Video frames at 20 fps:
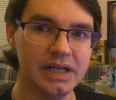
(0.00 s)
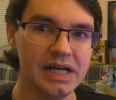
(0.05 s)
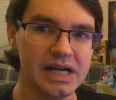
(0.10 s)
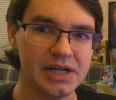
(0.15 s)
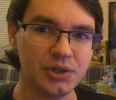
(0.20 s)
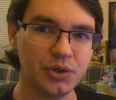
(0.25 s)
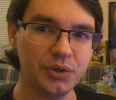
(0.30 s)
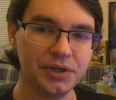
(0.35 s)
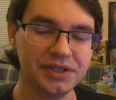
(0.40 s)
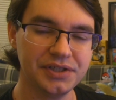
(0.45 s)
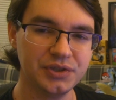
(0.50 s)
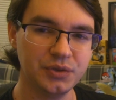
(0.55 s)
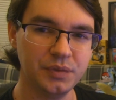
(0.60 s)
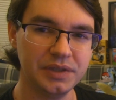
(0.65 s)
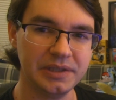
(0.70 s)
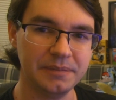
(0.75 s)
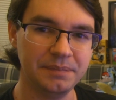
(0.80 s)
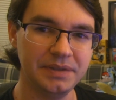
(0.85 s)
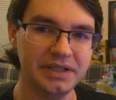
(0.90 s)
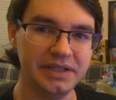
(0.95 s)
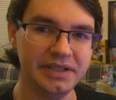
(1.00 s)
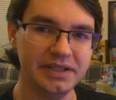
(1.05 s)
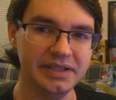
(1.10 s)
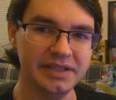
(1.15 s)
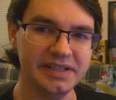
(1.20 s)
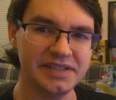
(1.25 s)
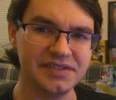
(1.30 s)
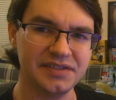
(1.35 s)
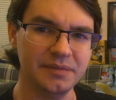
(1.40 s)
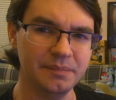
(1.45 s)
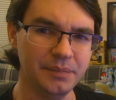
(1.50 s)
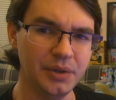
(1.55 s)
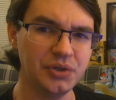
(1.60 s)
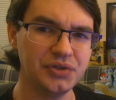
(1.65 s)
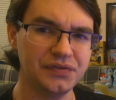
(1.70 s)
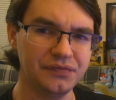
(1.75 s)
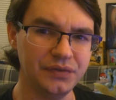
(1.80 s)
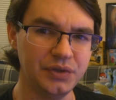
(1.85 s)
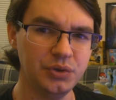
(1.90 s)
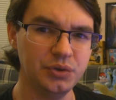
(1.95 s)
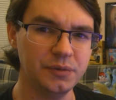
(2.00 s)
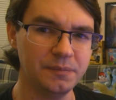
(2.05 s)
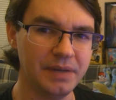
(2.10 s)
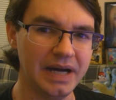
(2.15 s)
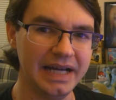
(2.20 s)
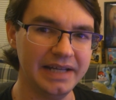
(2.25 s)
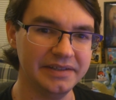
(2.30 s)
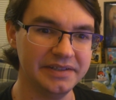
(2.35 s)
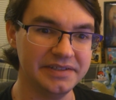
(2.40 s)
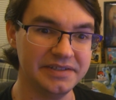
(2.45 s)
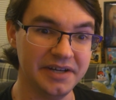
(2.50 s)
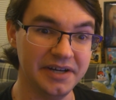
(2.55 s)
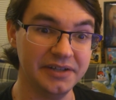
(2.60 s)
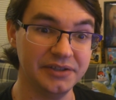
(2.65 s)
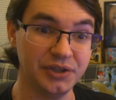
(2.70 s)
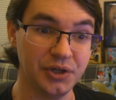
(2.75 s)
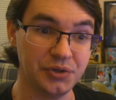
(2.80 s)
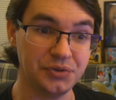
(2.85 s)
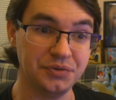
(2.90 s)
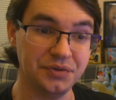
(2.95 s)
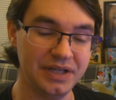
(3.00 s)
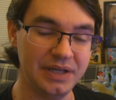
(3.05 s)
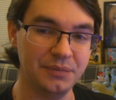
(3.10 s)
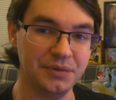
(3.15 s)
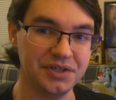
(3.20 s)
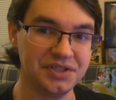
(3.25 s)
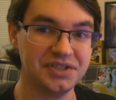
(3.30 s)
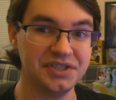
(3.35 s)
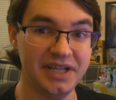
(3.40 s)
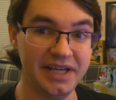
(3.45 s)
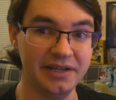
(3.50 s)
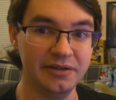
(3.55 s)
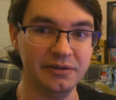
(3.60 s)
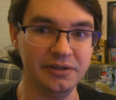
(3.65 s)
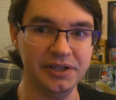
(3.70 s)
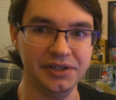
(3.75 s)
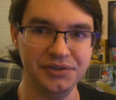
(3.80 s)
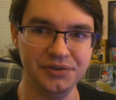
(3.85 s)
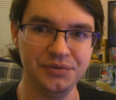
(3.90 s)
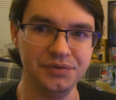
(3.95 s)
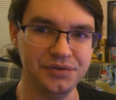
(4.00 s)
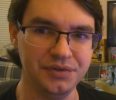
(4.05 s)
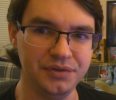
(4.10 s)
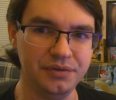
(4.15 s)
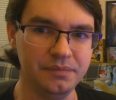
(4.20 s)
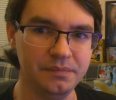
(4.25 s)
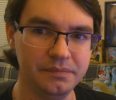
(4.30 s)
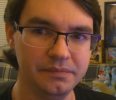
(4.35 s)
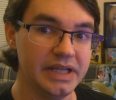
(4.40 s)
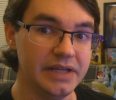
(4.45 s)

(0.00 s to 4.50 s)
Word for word: According to Wikipedia, it's the most viewed pilot on Cartoon Network's channel on YouTube.